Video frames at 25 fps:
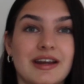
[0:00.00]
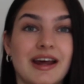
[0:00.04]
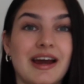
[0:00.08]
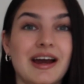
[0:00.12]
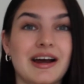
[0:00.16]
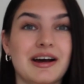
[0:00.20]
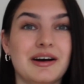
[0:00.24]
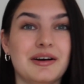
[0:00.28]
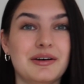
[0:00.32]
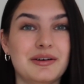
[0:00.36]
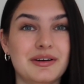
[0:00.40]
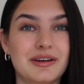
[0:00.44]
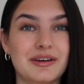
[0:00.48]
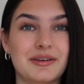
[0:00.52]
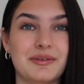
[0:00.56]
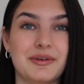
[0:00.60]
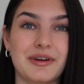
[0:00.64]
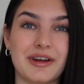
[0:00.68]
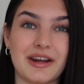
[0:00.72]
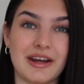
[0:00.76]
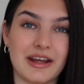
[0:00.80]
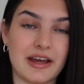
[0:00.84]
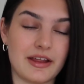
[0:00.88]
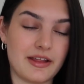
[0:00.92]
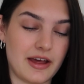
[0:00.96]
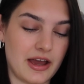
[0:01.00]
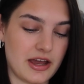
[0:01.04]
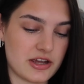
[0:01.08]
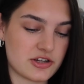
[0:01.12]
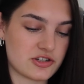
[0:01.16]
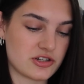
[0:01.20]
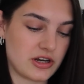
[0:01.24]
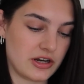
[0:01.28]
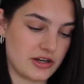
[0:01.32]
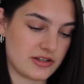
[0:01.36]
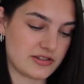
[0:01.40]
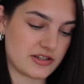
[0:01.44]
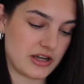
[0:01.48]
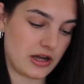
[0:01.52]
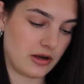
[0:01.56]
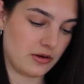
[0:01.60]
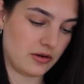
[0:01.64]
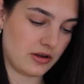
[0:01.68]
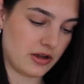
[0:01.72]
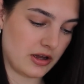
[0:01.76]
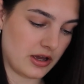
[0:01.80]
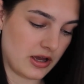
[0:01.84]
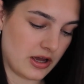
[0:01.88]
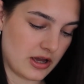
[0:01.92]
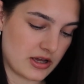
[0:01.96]
now we're gonna get the hair straightened out.
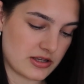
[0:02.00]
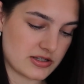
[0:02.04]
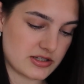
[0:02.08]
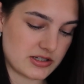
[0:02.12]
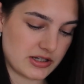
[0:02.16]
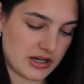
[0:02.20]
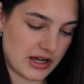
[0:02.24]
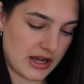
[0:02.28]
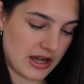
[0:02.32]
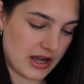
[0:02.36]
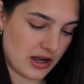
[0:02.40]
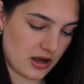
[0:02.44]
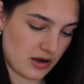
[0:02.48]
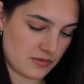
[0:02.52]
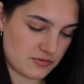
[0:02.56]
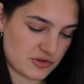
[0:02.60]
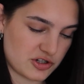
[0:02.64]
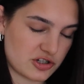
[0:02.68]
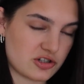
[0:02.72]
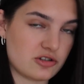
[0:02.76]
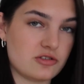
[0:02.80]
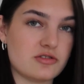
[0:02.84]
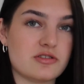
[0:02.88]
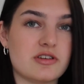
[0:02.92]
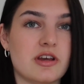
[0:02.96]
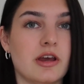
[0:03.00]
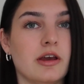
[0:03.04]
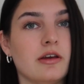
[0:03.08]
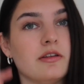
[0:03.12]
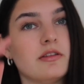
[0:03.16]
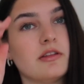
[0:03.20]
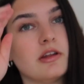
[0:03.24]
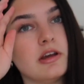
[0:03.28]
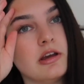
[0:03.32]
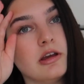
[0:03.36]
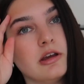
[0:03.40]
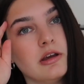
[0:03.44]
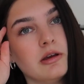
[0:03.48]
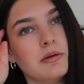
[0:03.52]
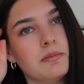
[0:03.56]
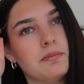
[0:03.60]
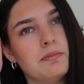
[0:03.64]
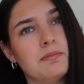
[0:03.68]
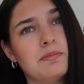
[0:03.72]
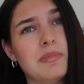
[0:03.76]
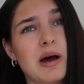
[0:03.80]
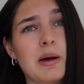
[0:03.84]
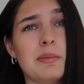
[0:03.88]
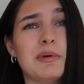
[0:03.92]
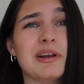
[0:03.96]
Today I'm just using the
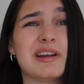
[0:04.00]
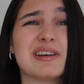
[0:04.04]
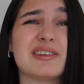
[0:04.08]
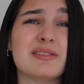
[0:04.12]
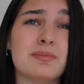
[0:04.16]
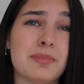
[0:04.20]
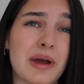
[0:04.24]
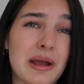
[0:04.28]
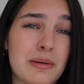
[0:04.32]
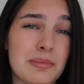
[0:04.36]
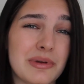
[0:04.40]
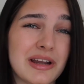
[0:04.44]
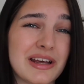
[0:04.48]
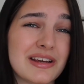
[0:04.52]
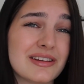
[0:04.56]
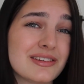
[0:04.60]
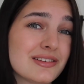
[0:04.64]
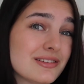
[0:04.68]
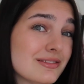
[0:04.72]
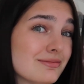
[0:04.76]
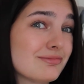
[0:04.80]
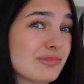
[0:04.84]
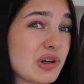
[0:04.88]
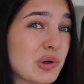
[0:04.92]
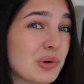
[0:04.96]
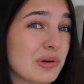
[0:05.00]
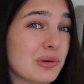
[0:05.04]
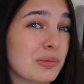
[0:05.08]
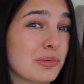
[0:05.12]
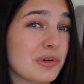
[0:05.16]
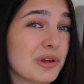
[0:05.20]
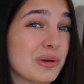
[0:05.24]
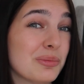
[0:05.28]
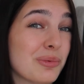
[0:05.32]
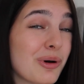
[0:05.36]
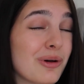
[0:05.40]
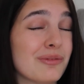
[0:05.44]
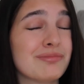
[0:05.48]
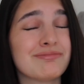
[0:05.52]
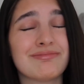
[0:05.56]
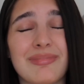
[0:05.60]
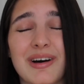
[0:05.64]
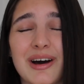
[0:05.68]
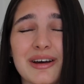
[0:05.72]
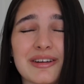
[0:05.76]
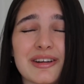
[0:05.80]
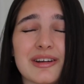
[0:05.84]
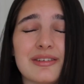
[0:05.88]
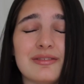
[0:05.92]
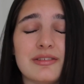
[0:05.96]
Babyliss, call it what you want,
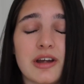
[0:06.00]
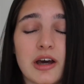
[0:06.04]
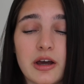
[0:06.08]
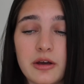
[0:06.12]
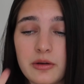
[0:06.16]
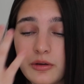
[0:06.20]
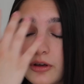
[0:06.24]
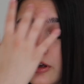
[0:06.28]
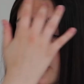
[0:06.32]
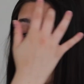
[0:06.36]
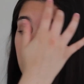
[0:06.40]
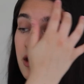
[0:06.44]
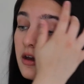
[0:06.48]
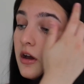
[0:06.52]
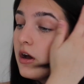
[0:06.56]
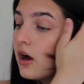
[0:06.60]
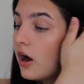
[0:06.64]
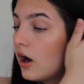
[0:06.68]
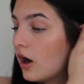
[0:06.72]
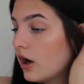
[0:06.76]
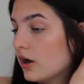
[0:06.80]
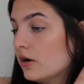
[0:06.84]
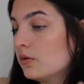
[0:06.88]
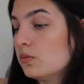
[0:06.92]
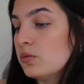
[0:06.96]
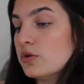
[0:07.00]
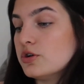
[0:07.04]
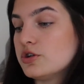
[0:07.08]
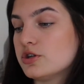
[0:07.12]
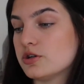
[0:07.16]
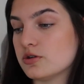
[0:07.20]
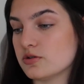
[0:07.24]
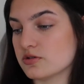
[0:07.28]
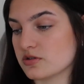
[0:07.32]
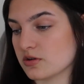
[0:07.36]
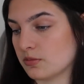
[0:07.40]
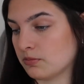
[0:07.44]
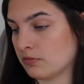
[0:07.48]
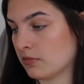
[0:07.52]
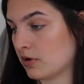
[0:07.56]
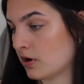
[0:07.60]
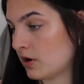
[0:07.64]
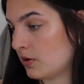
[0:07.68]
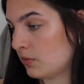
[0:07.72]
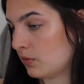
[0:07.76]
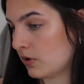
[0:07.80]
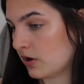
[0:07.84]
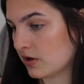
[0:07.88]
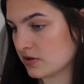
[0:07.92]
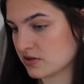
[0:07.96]
I don't know. I would use
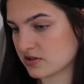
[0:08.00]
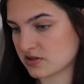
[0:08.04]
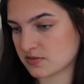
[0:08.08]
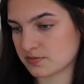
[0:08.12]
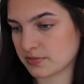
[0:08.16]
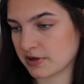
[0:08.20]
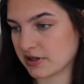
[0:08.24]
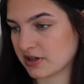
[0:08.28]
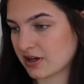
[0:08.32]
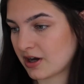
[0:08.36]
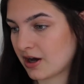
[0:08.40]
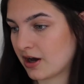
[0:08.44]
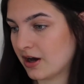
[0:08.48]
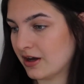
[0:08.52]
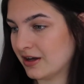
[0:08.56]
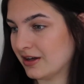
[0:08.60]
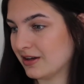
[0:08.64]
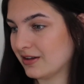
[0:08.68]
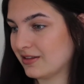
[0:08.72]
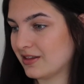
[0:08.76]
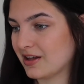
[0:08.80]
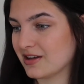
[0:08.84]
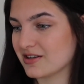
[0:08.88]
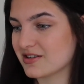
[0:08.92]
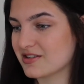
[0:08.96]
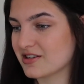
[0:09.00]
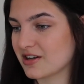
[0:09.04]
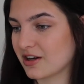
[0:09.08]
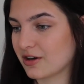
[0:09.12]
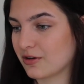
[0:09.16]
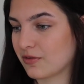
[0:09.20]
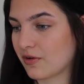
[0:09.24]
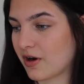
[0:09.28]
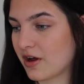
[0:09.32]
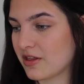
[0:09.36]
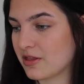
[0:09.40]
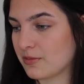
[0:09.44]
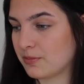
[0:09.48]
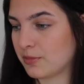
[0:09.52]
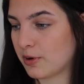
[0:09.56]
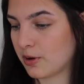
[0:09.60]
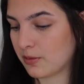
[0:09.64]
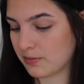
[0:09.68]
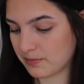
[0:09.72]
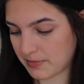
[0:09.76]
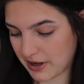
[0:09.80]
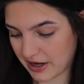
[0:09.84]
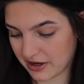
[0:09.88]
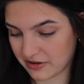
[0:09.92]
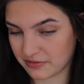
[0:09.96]
my ones, but they're stuck right at the
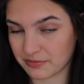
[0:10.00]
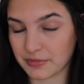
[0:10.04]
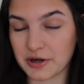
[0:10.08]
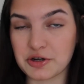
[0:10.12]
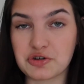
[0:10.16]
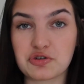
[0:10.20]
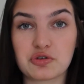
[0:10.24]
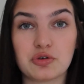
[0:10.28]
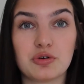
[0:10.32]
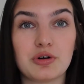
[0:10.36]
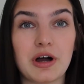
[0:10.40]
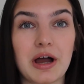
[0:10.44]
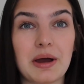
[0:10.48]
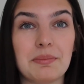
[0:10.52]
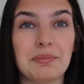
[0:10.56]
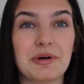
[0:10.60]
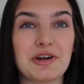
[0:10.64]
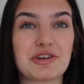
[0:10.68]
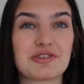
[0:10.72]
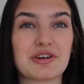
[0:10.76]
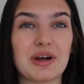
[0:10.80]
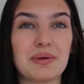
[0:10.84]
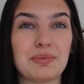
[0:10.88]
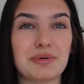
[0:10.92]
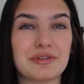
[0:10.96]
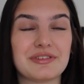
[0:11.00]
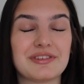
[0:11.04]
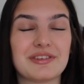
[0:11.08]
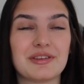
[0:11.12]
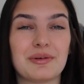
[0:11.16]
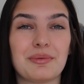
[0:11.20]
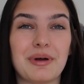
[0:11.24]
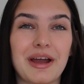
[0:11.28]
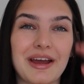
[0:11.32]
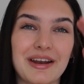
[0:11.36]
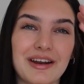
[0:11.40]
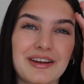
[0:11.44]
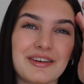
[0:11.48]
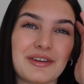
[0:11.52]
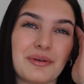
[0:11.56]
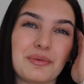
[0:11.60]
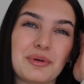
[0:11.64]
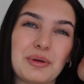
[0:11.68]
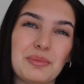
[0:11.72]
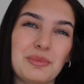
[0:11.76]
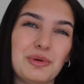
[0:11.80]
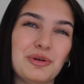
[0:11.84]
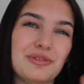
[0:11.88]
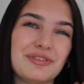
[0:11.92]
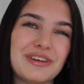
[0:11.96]
bottom, back of my drawer, and my tripod's in the way and I don't
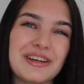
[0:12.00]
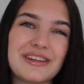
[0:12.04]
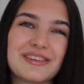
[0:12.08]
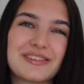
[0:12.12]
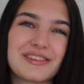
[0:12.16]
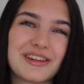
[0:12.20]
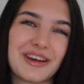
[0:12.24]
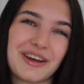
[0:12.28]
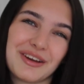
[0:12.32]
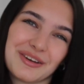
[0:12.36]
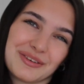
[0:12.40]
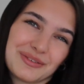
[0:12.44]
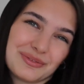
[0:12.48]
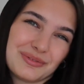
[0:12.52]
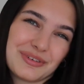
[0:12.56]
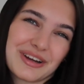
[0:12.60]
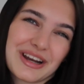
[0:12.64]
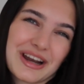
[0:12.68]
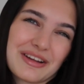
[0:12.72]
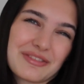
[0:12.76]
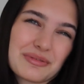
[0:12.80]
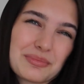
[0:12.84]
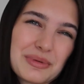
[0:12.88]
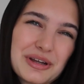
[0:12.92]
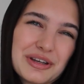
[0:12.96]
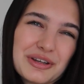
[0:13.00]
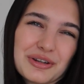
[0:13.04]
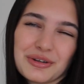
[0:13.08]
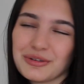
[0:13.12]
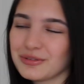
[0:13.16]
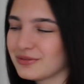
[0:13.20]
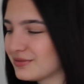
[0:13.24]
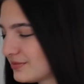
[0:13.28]
want to move it, so we're going to have to make do.